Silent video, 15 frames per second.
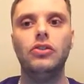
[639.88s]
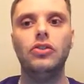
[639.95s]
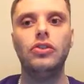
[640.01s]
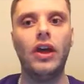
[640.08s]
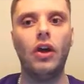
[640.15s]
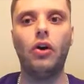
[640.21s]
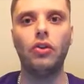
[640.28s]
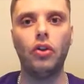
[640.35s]

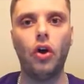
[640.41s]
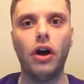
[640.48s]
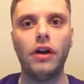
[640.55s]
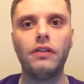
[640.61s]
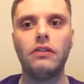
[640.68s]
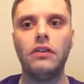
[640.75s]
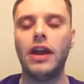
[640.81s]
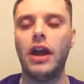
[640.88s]
They all
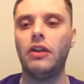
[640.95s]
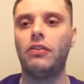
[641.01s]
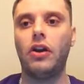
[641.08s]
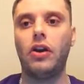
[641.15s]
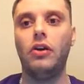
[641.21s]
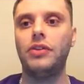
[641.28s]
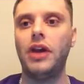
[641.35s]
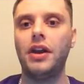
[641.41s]
lost, and now it's
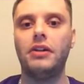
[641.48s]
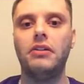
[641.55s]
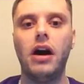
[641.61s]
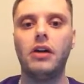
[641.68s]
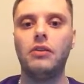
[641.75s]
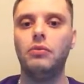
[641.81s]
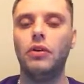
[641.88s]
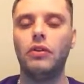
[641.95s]
like, oh, 9
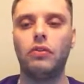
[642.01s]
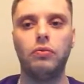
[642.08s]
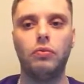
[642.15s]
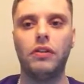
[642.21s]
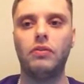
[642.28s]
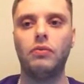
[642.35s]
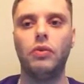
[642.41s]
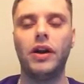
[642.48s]
o'clock.
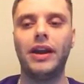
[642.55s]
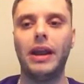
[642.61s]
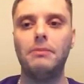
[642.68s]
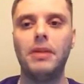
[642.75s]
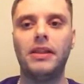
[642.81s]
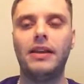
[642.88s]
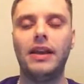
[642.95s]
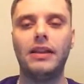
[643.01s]
What can I
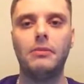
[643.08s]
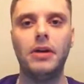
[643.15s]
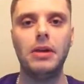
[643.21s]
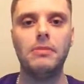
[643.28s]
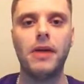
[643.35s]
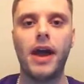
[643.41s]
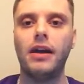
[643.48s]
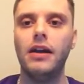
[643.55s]
bet to get the money
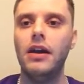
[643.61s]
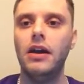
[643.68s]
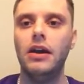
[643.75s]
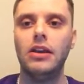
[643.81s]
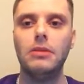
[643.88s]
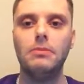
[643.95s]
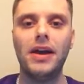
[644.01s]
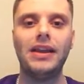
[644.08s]
back?
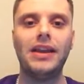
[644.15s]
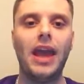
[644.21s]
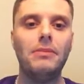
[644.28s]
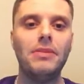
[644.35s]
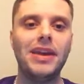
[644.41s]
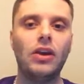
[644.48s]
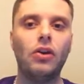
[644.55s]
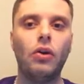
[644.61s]
You bet a game,
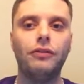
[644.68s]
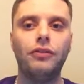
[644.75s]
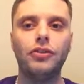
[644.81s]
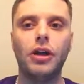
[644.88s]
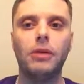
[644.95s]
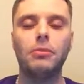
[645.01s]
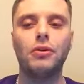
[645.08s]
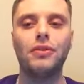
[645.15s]
you get an awful
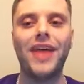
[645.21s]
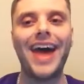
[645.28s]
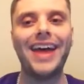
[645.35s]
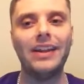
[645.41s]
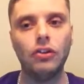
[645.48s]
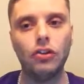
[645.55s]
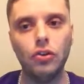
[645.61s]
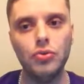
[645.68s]
number.
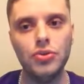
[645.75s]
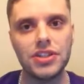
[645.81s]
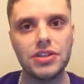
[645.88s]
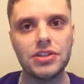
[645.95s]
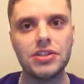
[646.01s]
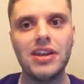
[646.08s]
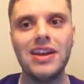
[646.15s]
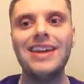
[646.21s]
That
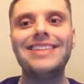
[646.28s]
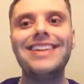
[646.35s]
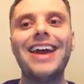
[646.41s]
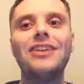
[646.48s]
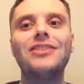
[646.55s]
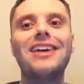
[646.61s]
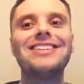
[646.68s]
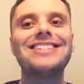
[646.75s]
loses. Now
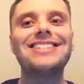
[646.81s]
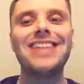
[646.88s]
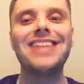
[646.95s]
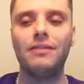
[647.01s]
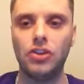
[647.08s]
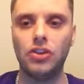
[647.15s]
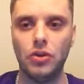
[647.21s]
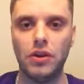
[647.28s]
you're down
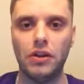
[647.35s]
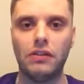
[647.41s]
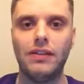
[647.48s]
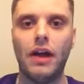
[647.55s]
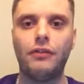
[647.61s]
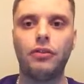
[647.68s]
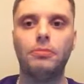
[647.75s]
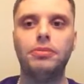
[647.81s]
7 units.
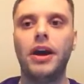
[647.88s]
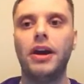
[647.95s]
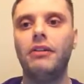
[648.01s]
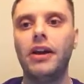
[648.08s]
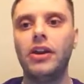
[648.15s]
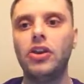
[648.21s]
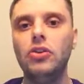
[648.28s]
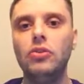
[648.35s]
Now for a player
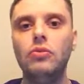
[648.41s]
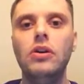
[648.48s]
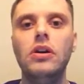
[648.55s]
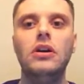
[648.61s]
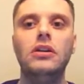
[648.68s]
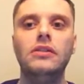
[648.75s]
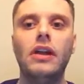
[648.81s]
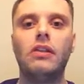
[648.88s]
like you
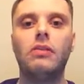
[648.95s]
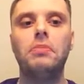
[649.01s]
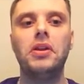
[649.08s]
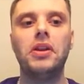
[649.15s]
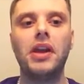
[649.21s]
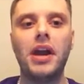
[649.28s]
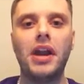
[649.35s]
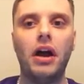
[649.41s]
that's
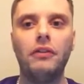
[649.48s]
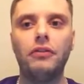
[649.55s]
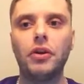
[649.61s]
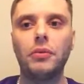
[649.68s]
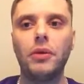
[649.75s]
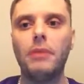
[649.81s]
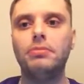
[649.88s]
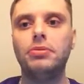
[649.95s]
been kind of hovering
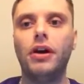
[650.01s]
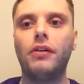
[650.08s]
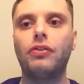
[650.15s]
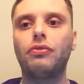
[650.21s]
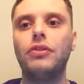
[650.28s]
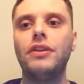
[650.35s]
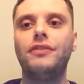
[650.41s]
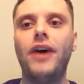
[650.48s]
around plus
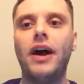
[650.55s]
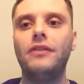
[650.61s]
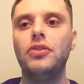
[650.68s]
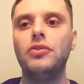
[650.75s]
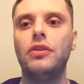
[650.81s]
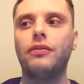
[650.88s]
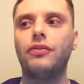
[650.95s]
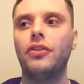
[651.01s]
3 to 5
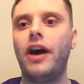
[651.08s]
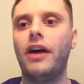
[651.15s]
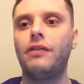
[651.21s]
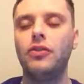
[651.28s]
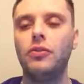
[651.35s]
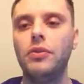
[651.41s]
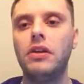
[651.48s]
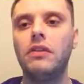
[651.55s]
units for the last
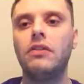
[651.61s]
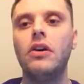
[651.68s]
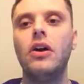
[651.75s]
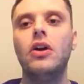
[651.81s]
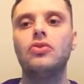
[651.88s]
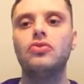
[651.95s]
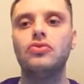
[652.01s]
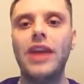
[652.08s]
few weeks,
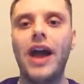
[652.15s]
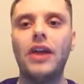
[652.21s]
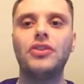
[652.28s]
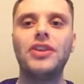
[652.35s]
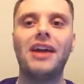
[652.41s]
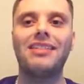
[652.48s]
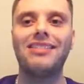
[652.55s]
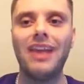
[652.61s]
now you're
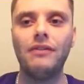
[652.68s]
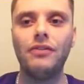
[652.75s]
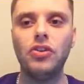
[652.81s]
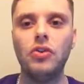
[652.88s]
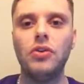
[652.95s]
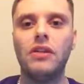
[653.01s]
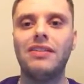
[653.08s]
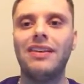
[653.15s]
down 7
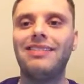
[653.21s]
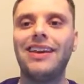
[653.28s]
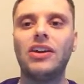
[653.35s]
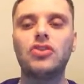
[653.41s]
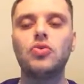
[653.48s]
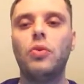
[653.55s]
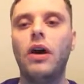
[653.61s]
units. It's like a